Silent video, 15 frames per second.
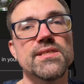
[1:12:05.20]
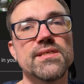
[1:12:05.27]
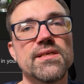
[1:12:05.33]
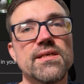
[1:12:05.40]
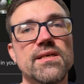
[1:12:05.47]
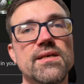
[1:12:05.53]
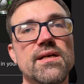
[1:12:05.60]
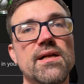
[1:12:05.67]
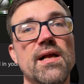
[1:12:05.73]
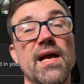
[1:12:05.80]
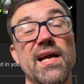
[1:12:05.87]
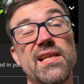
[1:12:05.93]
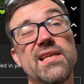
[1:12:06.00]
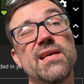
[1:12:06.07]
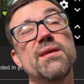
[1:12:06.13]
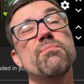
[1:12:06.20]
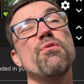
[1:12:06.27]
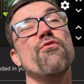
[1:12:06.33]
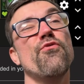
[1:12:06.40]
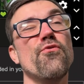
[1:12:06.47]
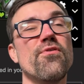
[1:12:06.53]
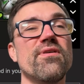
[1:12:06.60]
and
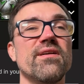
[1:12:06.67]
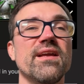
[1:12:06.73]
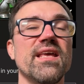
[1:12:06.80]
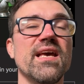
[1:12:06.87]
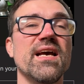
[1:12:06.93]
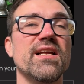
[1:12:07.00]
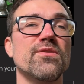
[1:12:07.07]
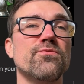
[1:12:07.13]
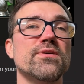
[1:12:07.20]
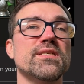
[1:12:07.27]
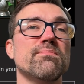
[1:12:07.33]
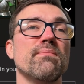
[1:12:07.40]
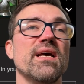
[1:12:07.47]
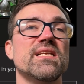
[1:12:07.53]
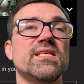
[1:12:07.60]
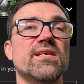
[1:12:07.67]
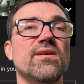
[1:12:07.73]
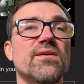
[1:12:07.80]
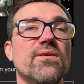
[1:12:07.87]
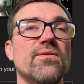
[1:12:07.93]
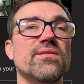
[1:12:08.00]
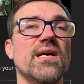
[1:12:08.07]
before, yeah, it was meta
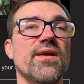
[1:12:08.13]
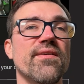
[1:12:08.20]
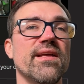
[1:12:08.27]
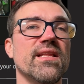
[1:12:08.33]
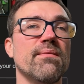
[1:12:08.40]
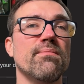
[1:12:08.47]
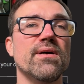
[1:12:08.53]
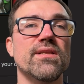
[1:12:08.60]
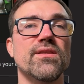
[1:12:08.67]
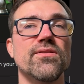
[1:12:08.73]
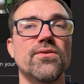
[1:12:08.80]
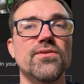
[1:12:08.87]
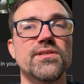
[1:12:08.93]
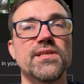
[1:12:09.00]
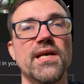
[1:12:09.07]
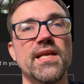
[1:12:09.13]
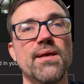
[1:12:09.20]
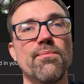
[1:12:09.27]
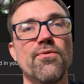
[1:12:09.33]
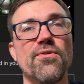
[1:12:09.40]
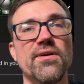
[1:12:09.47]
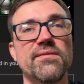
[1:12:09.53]
on Arena, but not
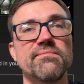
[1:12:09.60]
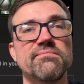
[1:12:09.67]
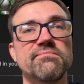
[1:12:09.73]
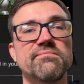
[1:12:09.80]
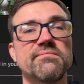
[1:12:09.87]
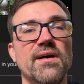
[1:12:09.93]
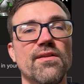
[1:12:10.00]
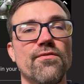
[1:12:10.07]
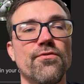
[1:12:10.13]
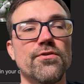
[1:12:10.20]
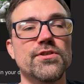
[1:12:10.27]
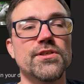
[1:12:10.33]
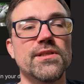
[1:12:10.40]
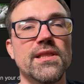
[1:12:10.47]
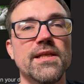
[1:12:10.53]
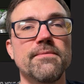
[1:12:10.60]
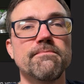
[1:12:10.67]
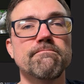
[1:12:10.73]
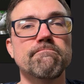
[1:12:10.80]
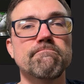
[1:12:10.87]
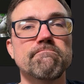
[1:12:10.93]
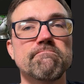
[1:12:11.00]
anymore, fortunately.
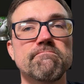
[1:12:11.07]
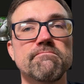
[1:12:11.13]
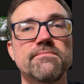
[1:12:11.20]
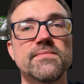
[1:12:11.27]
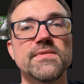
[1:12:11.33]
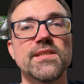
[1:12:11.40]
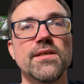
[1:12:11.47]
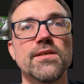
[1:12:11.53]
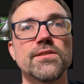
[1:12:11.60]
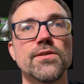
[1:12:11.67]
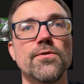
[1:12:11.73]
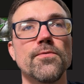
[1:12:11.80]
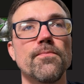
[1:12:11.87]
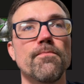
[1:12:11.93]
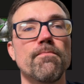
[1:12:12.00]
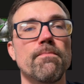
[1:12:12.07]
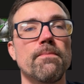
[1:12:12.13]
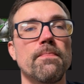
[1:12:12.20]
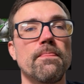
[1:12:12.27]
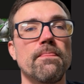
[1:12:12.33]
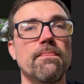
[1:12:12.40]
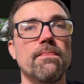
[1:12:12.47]
So
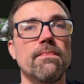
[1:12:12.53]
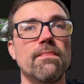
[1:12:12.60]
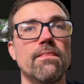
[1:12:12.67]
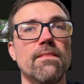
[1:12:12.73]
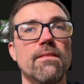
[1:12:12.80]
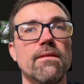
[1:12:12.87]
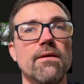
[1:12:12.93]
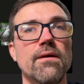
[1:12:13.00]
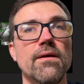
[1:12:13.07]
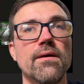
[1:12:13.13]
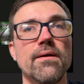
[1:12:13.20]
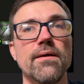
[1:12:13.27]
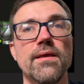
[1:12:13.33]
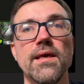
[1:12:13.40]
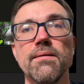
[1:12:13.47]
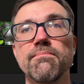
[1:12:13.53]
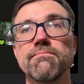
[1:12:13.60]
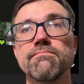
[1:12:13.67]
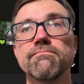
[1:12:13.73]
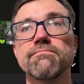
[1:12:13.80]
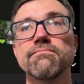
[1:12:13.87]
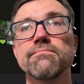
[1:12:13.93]
yep,
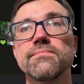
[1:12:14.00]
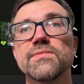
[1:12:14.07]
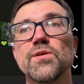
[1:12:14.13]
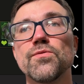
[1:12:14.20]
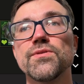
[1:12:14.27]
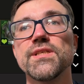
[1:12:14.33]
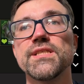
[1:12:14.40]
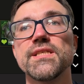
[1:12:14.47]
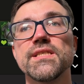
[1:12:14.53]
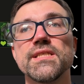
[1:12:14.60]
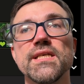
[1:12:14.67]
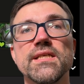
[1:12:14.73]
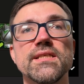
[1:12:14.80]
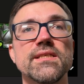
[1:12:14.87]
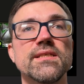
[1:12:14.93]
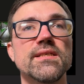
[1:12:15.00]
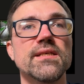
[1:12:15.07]
so this is it.